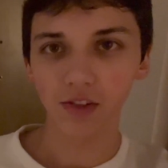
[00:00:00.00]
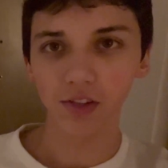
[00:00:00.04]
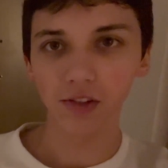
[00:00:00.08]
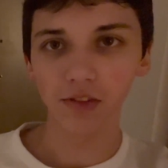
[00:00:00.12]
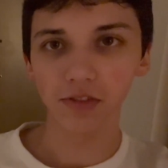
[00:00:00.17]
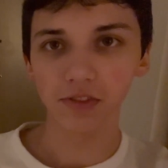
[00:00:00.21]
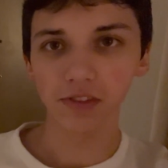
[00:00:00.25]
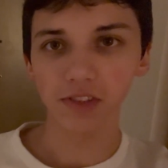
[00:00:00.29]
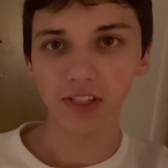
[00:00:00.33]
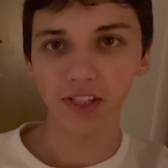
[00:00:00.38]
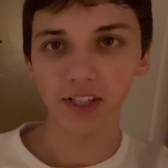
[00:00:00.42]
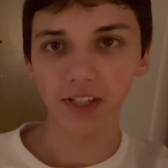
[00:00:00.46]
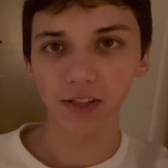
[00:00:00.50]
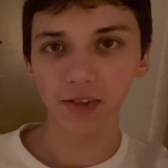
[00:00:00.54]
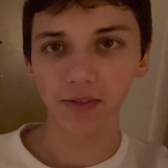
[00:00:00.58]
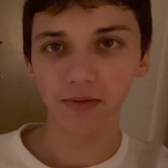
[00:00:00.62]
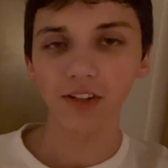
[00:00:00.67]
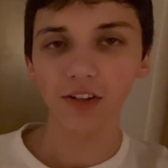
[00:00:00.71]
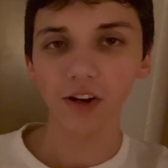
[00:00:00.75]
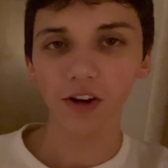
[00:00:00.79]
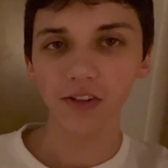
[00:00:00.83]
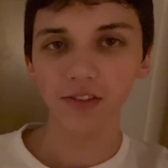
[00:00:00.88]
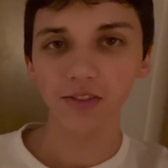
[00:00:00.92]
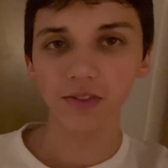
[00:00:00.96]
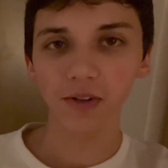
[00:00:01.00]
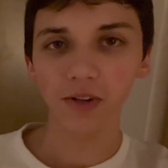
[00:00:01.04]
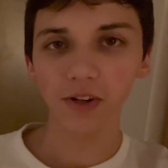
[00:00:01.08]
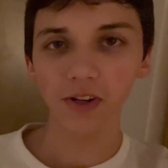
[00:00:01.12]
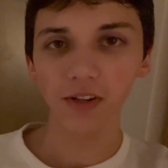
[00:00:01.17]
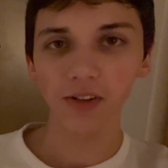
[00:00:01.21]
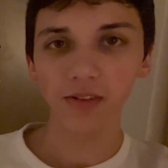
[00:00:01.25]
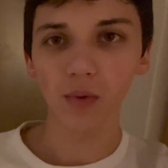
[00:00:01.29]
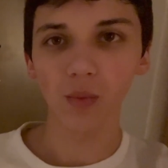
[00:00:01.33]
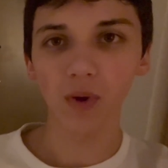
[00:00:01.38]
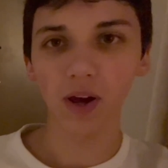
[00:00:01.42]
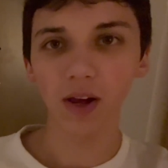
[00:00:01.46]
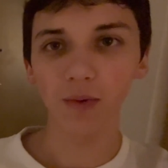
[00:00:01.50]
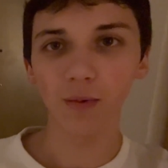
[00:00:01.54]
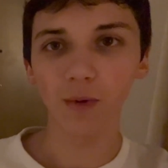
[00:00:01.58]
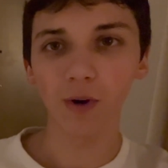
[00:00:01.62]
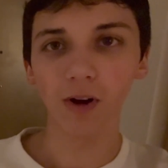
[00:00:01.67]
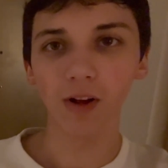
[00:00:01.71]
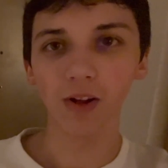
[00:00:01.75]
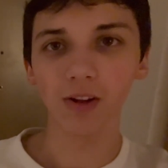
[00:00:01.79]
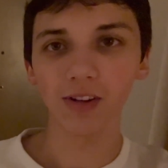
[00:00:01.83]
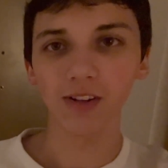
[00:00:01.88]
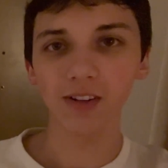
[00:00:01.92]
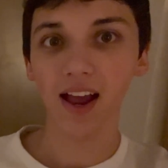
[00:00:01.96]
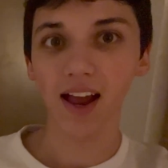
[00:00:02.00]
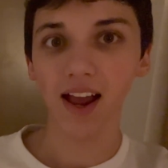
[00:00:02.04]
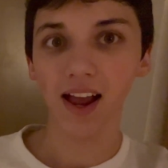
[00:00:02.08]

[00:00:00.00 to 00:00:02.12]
You see, dark door, white wall.